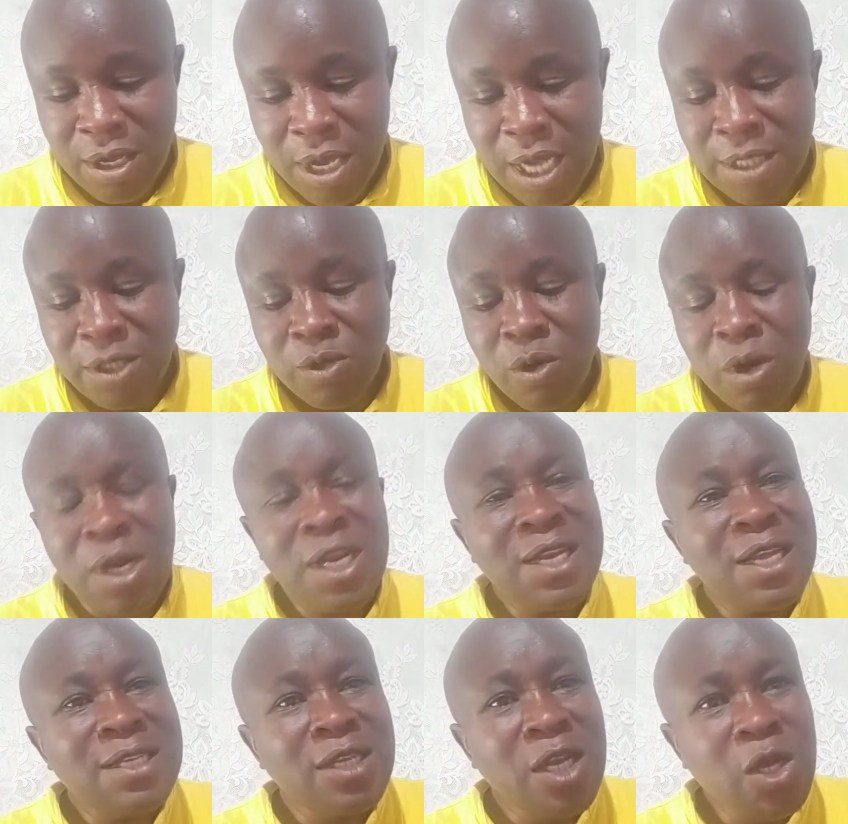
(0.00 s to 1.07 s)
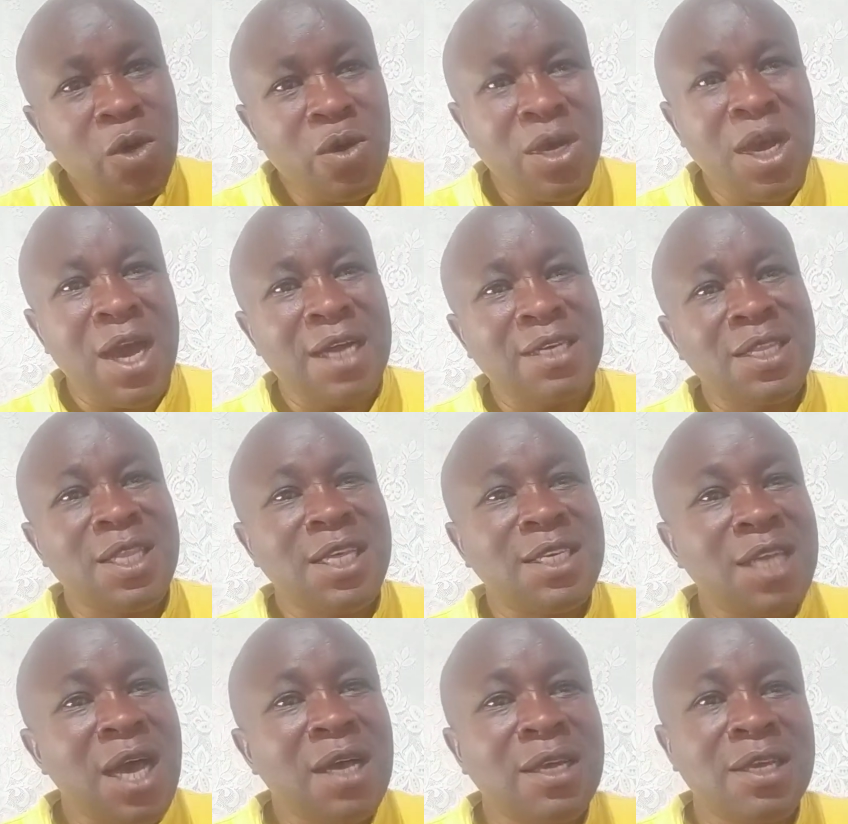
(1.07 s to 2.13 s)
And so let us look at the
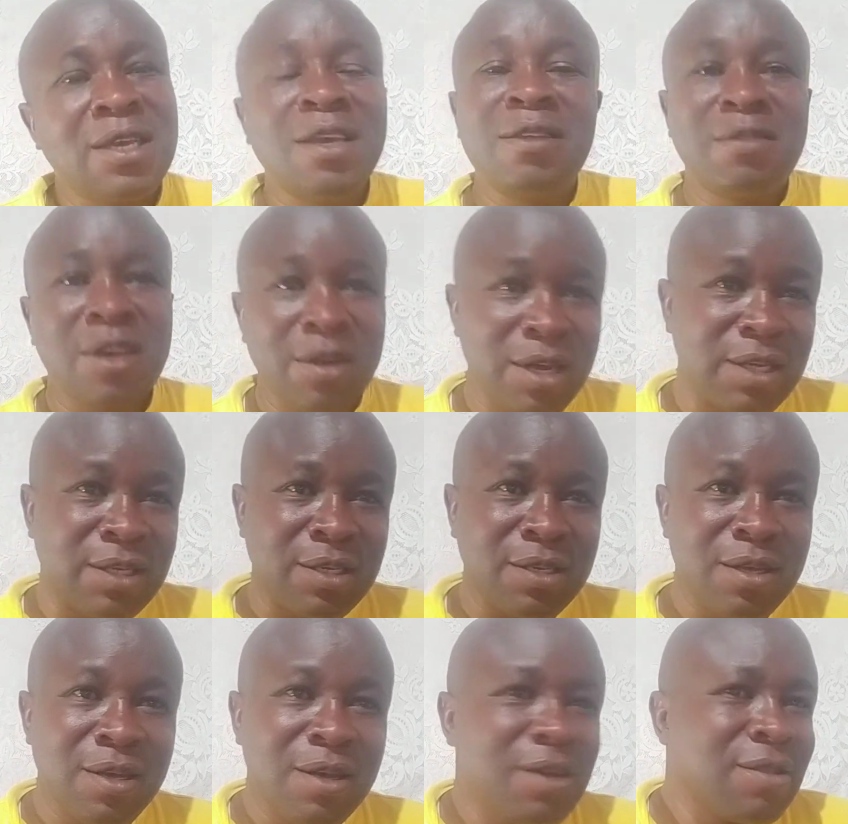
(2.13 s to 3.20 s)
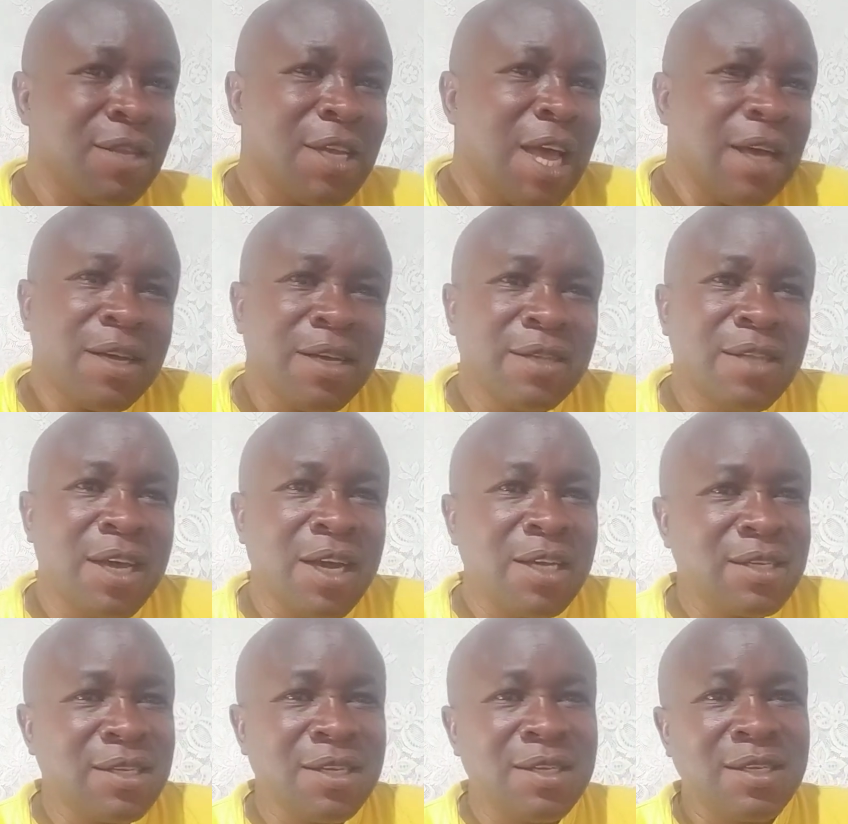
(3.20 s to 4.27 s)
donkey in the race. The donkey in the
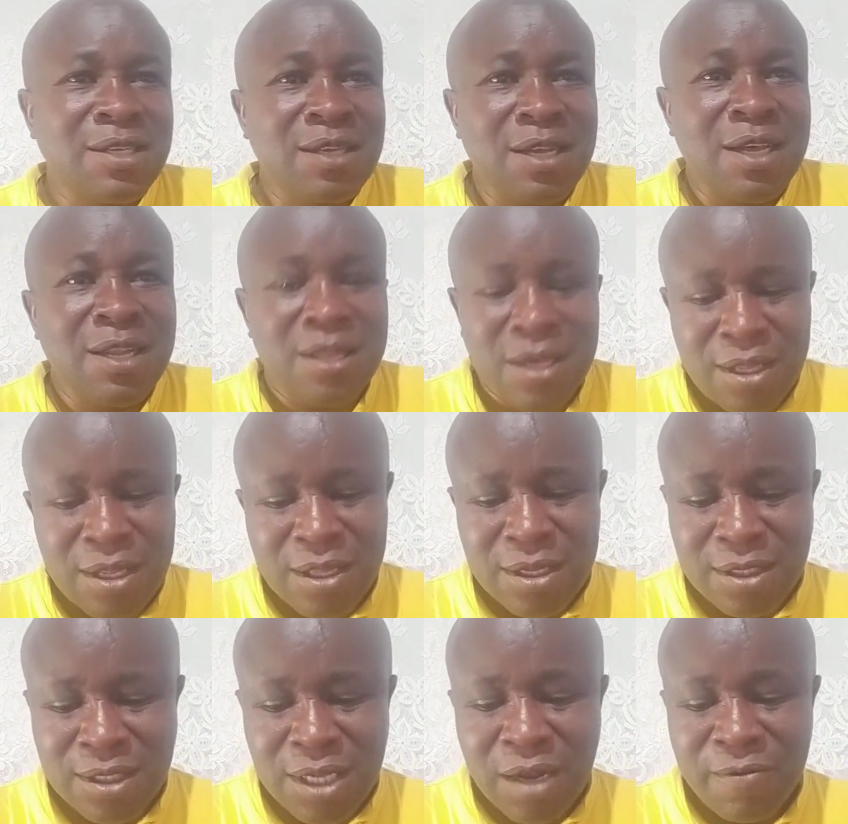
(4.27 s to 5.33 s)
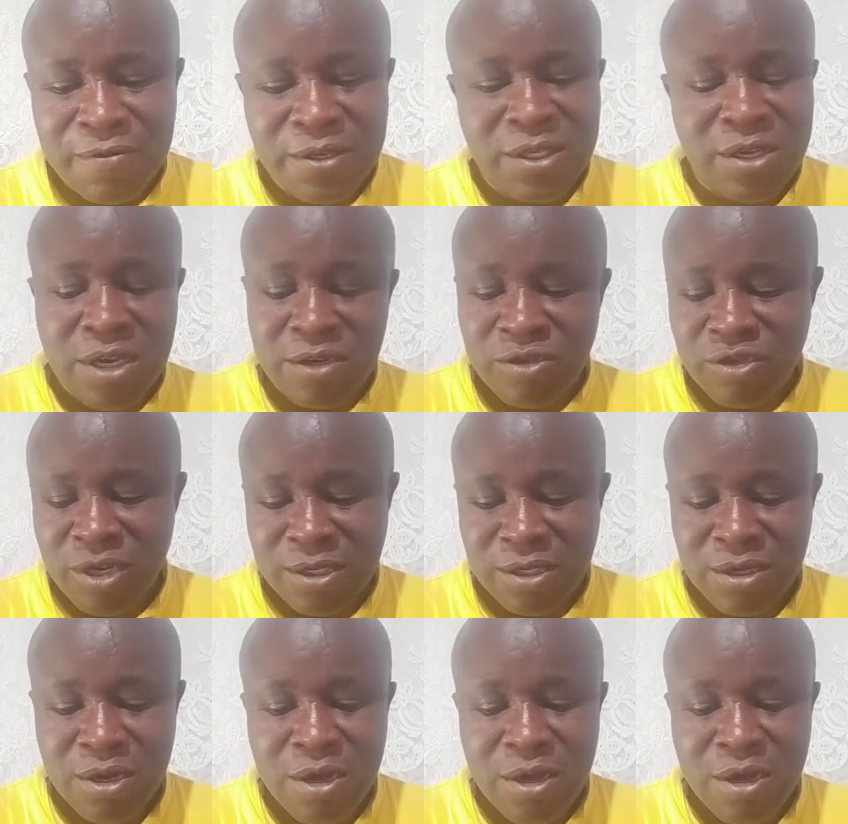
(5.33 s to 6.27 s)
race is the selfish interest.